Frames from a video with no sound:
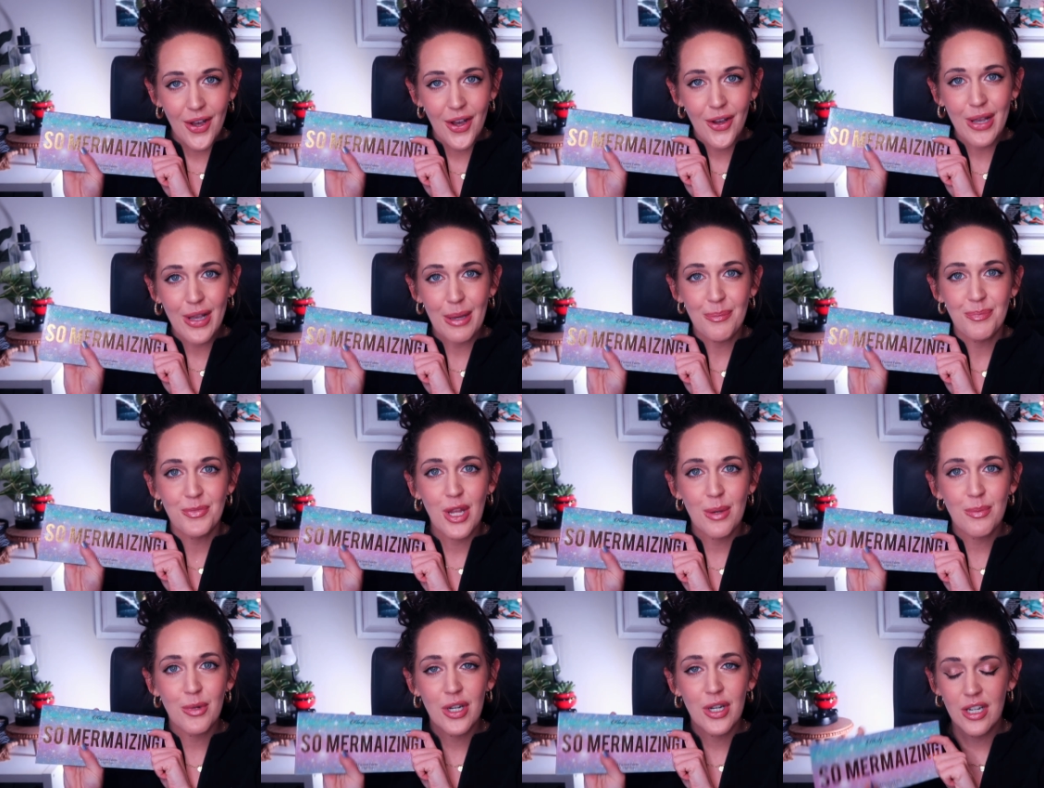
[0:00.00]
Okay,
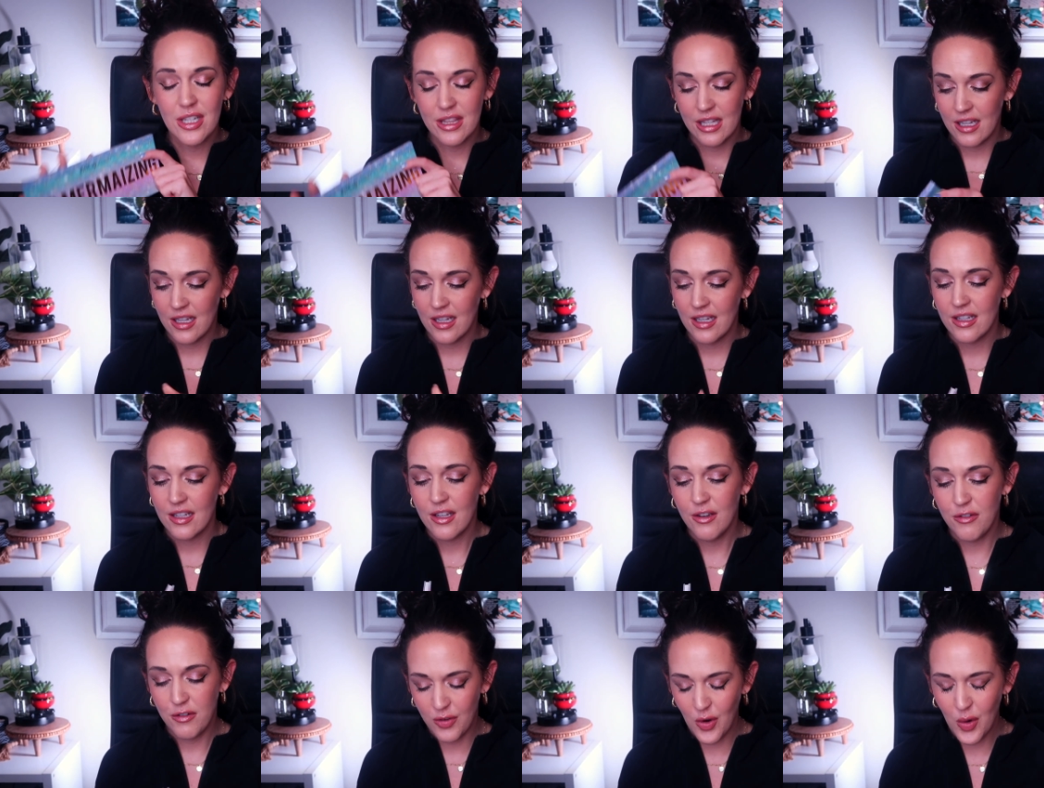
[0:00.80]
number the
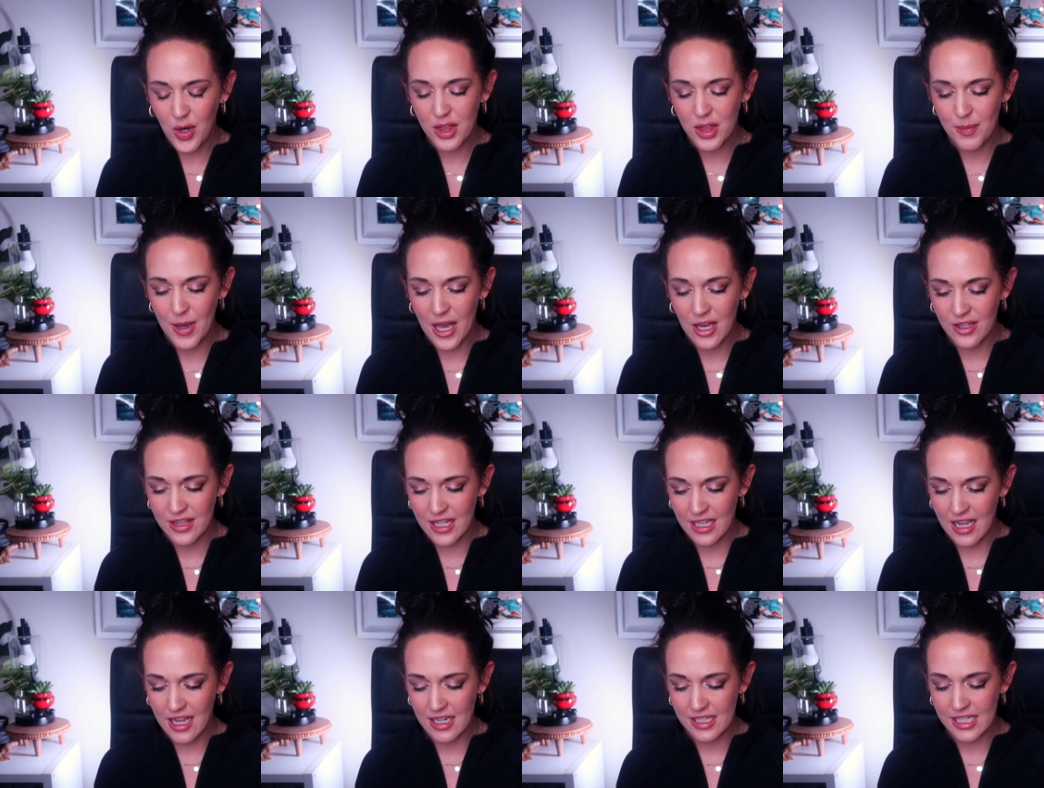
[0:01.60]
fourth palette
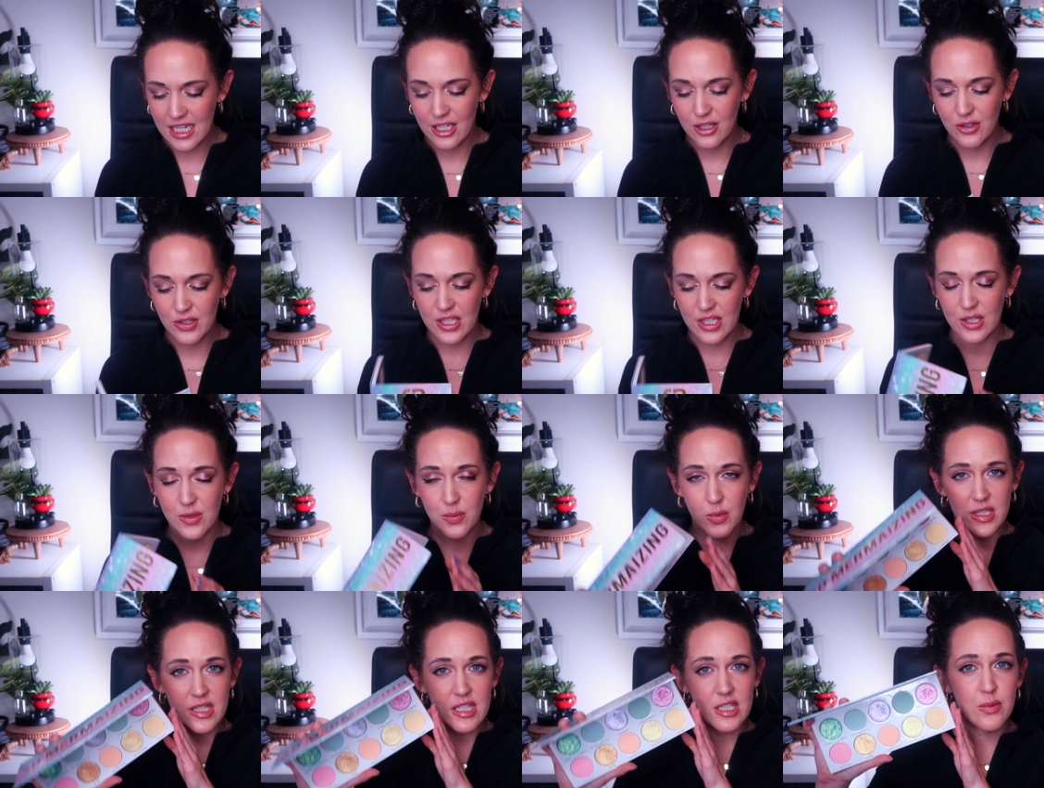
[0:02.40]
that got 10
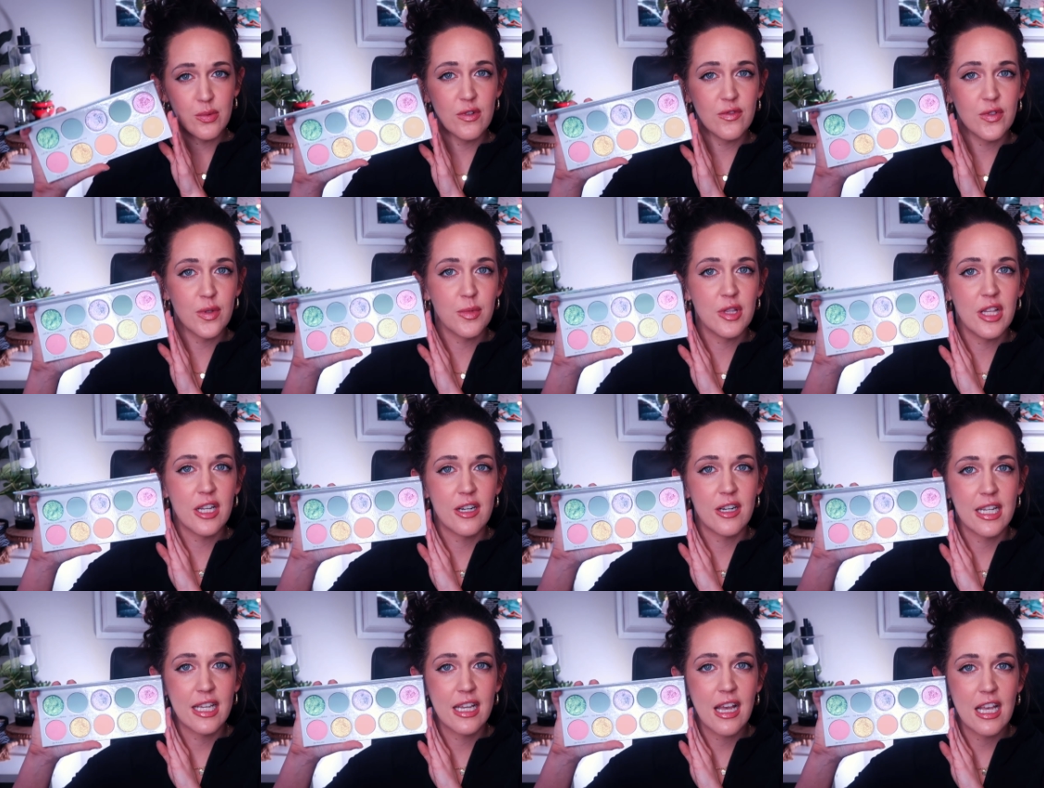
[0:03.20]
uses was this one from
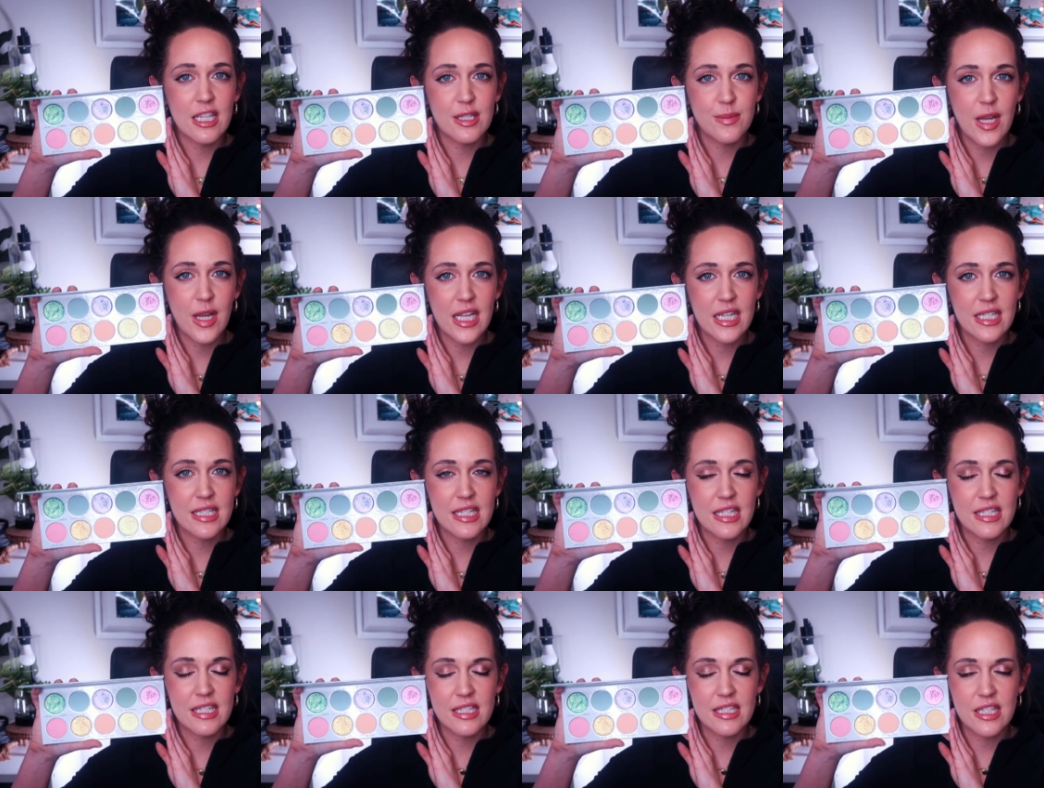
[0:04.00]
Clarity Cosmetics.
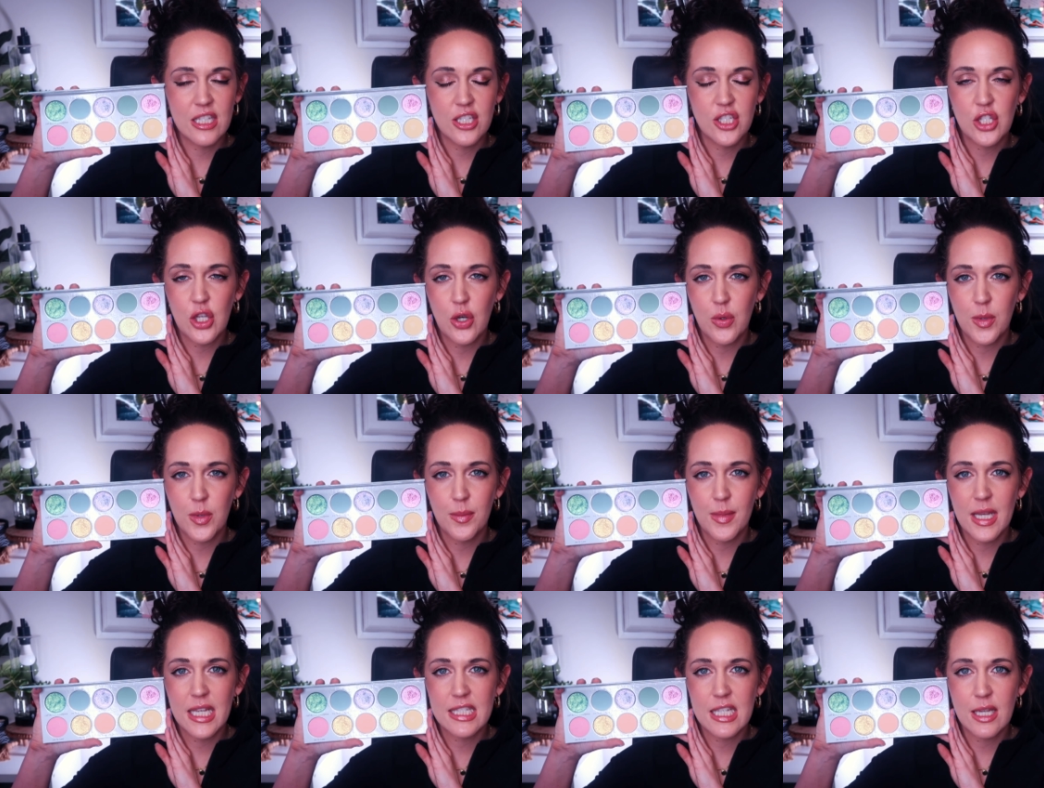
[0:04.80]
This is the Somer
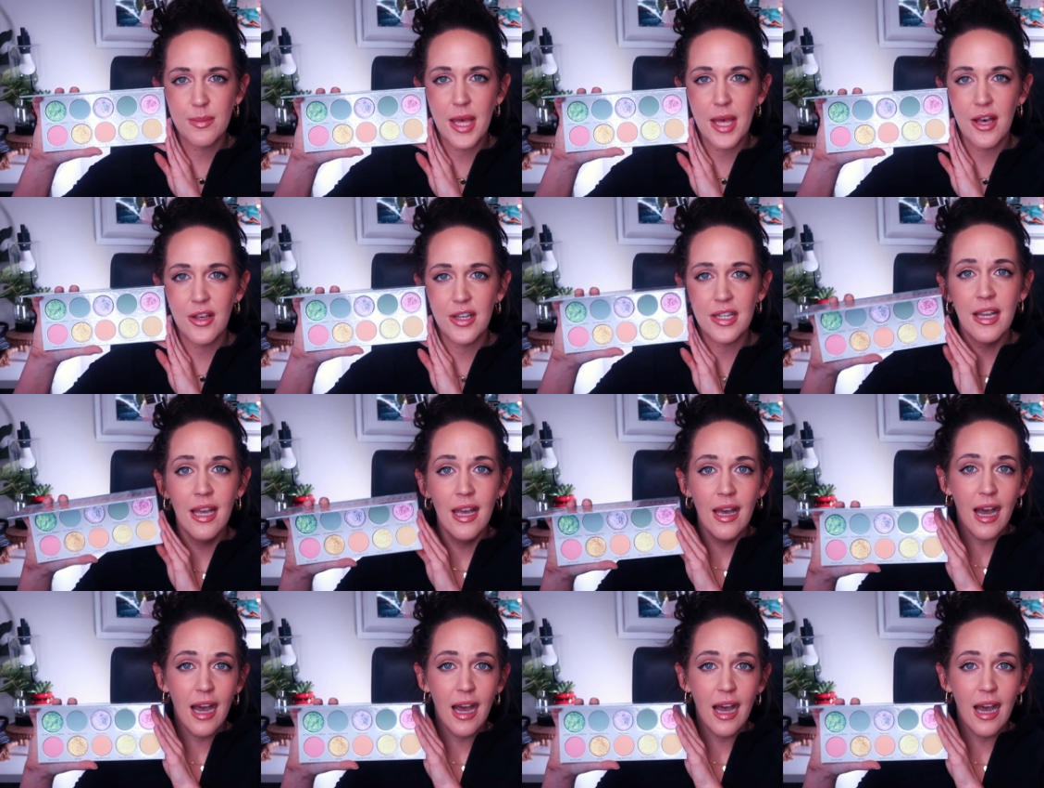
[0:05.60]
Amazing palette.